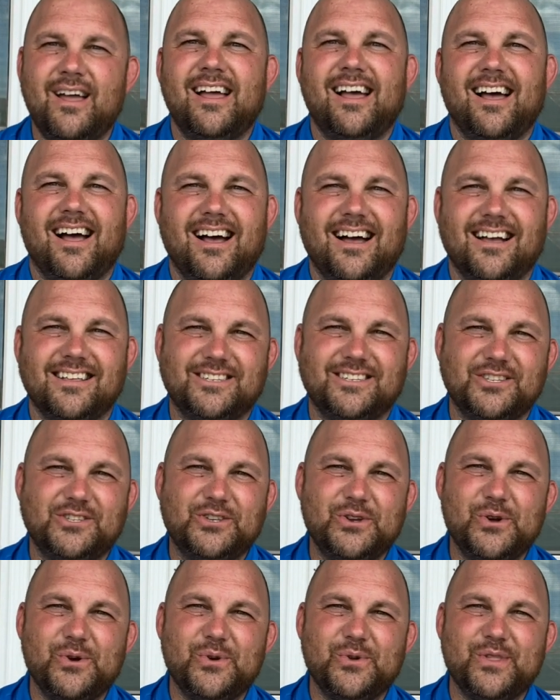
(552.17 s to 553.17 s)
uh, to
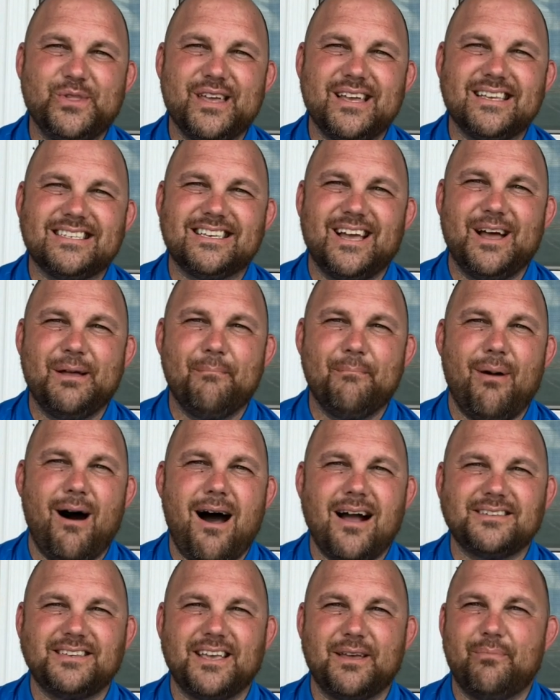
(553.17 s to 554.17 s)
do this
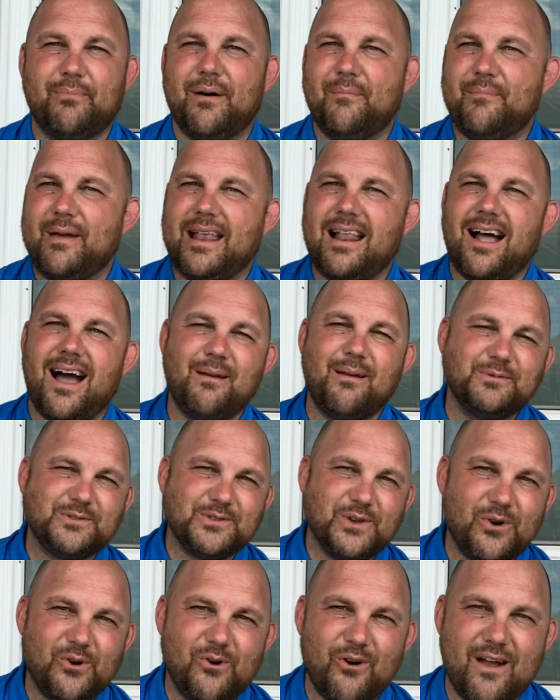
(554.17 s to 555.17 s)
unboxing, but man, I'm
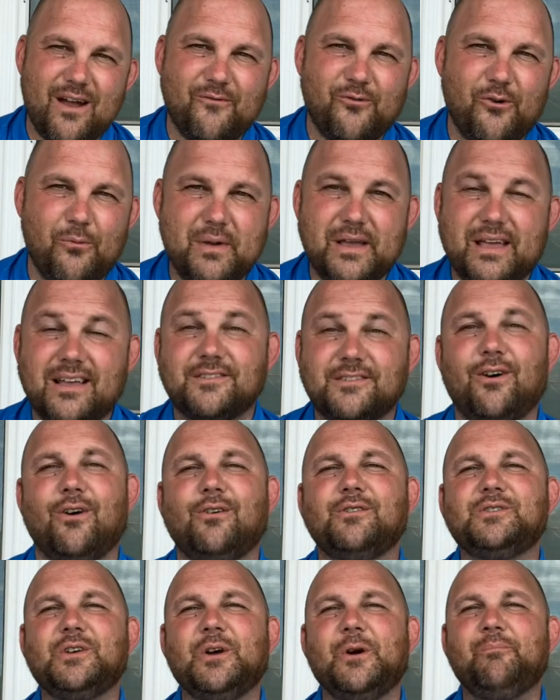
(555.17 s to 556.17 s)
so grateful because
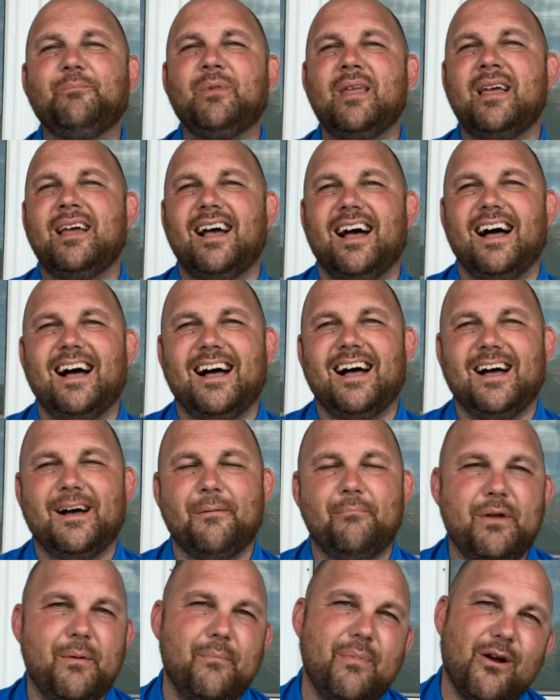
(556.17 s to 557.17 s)
also uh,
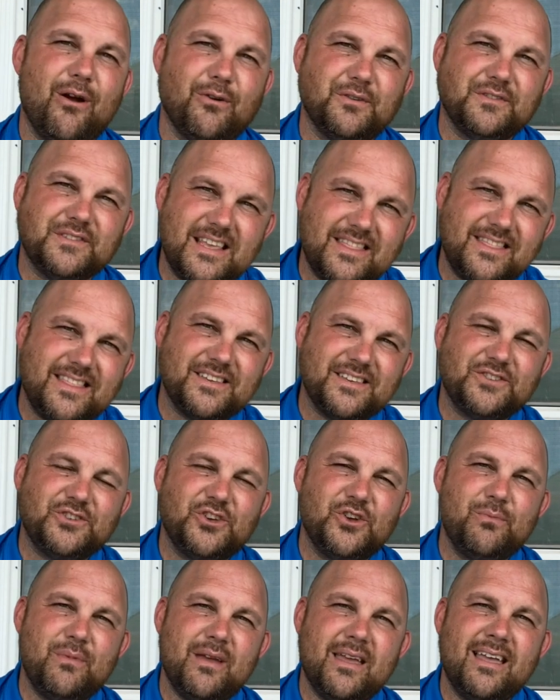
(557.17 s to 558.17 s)
Pit Barrel sent this to
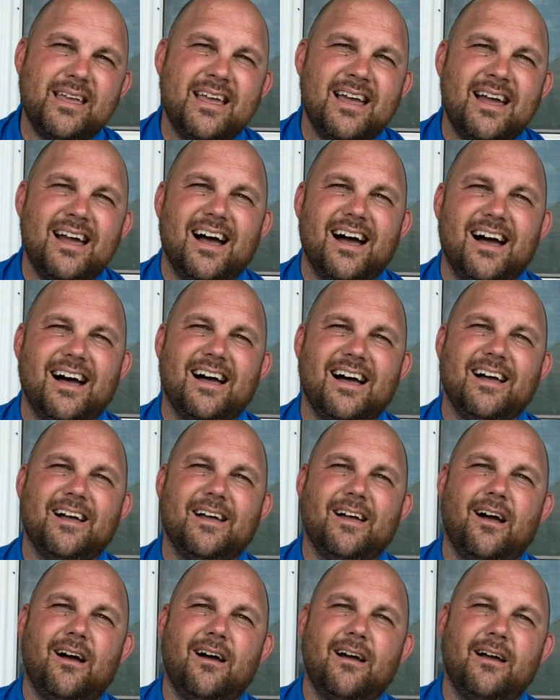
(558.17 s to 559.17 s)
me uh,
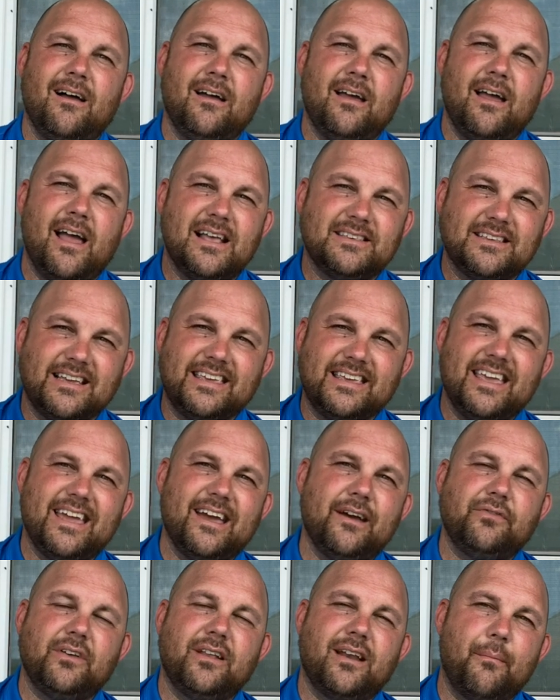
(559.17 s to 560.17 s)
uh, as a
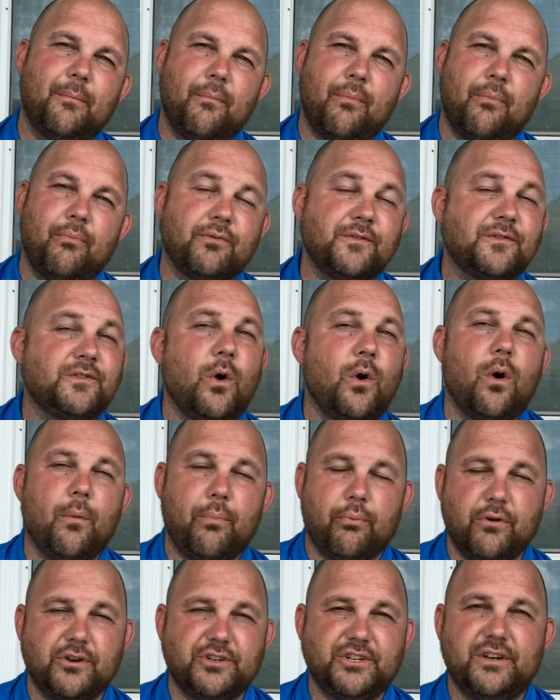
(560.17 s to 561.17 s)
gift, and I'm so
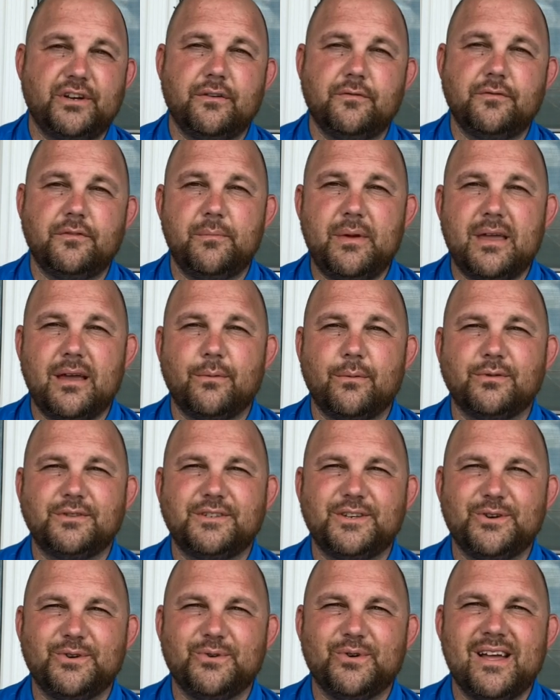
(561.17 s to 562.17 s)
appreciative to be able
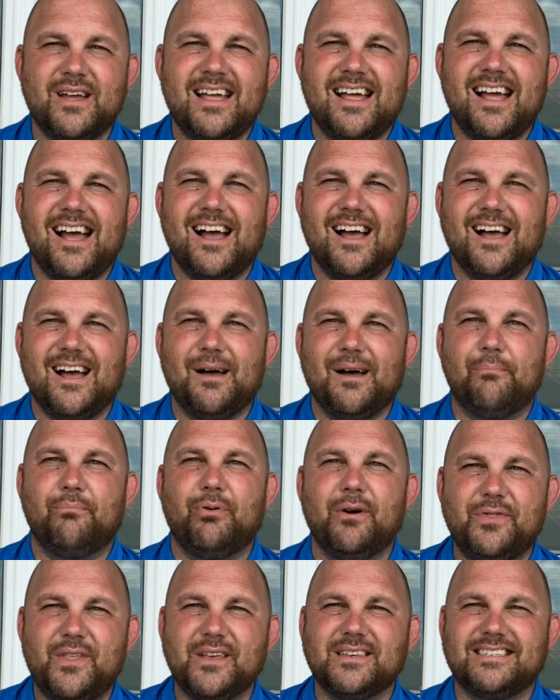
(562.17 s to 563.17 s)
to uh,
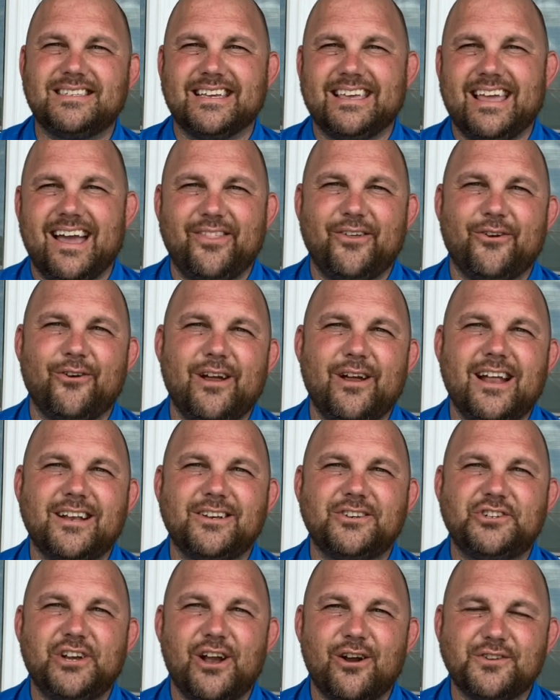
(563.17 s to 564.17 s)
put this together and
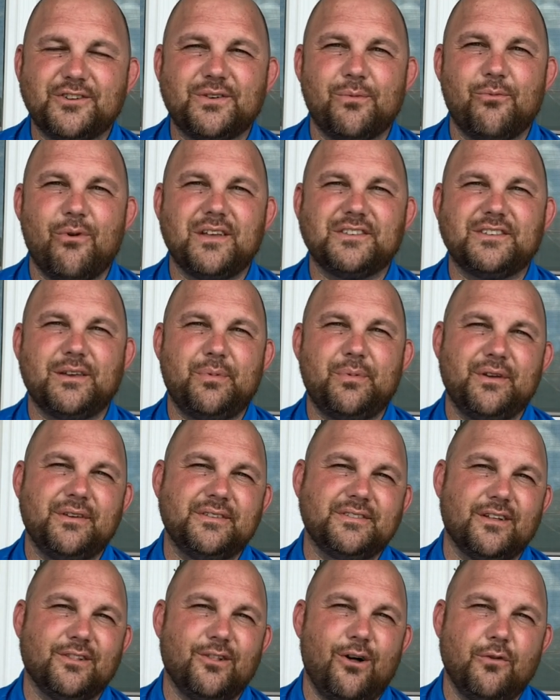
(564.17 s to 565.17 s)
share some recipes
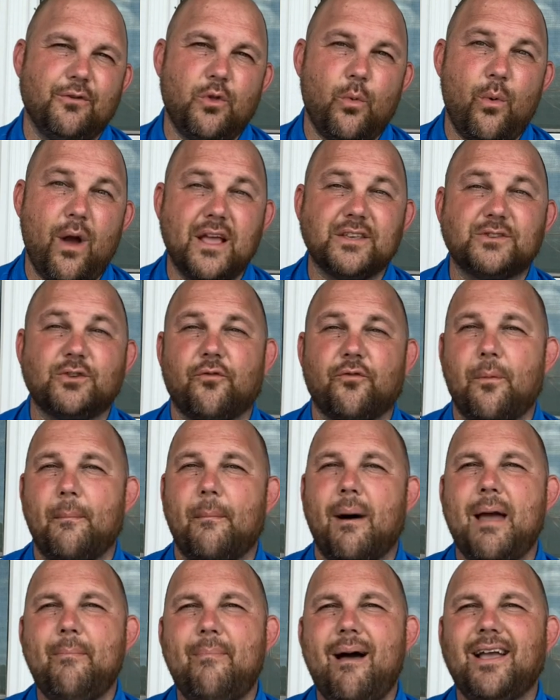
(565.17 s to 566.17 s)
along the way. So from
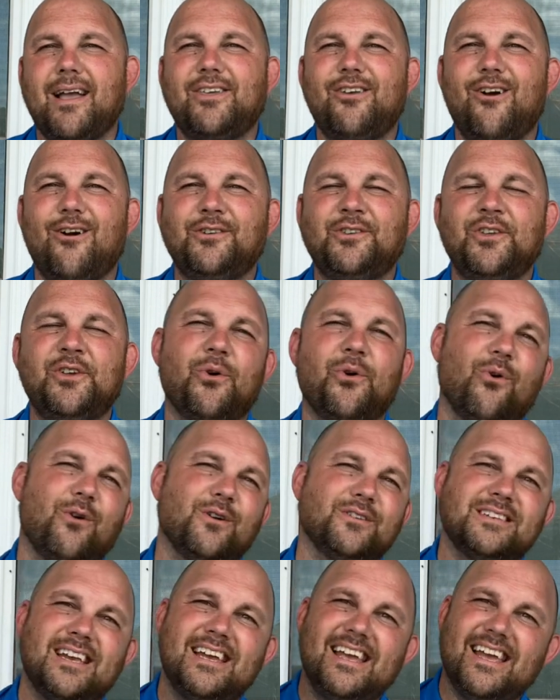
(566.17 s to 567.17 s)
my backyard to
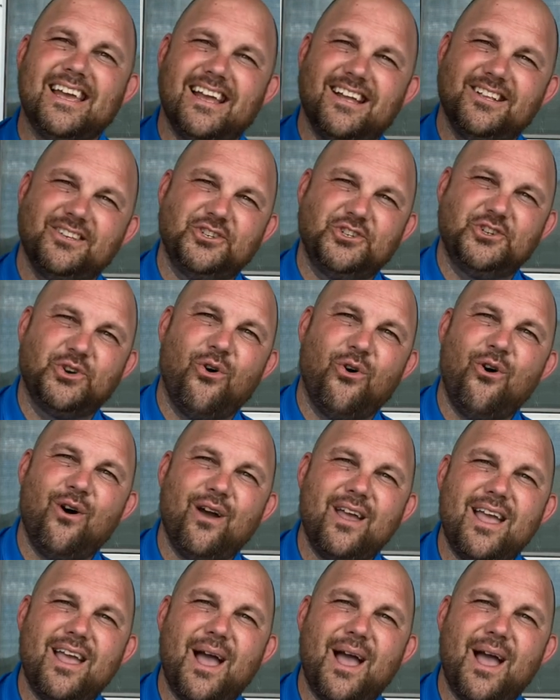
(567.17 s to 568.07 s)
yours, enjoy